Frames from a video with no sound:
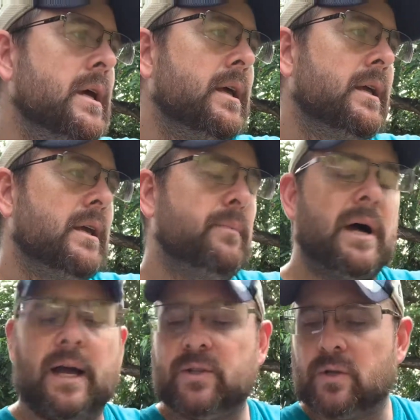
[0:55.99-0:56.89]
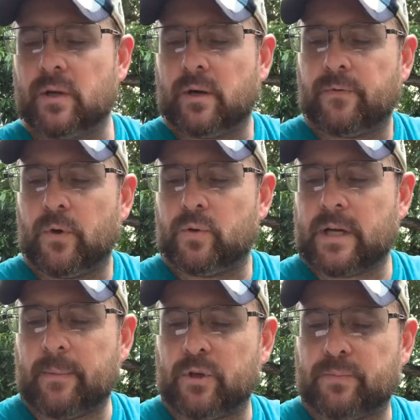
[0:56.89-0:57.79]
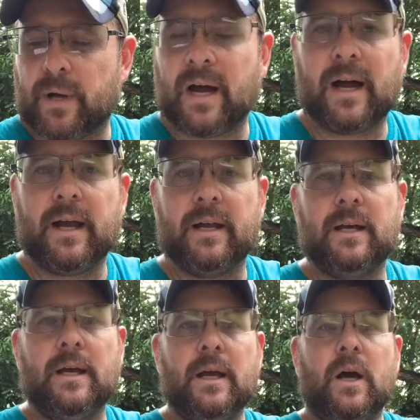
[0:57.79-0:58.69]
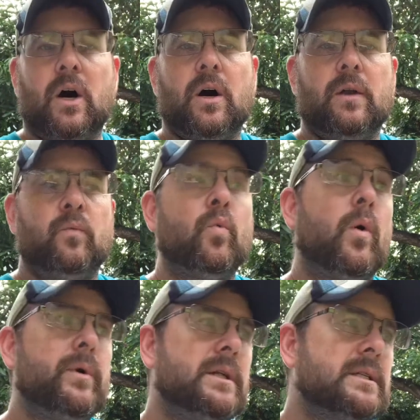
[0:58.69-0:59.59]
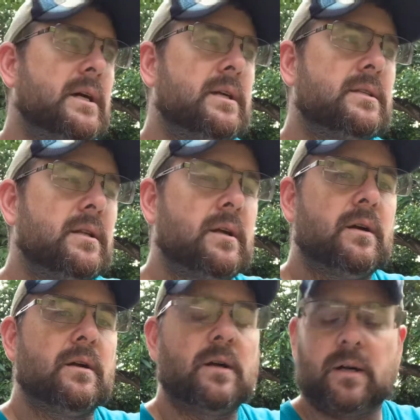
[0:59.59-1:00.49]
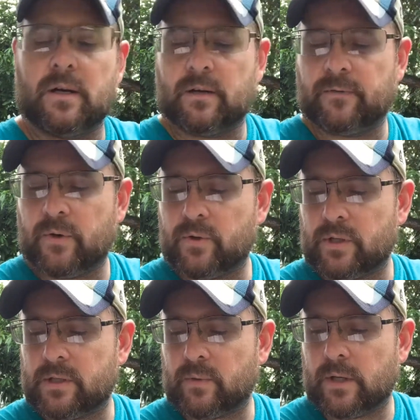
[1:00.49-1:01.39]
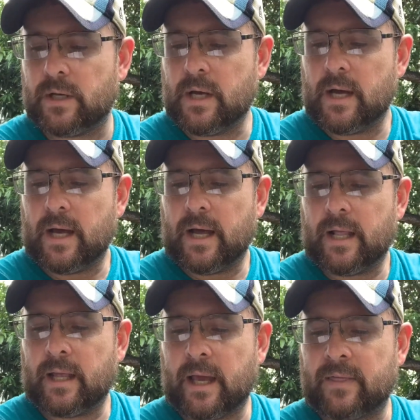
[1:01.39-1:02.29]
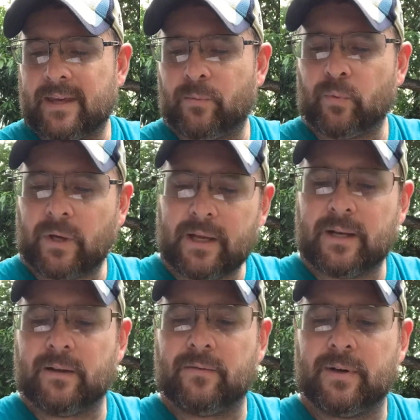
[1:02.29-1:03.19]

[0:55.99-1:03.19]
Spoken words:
get behind, so there are a few chapters behind on what we discussed in our devotions. Well, at the end of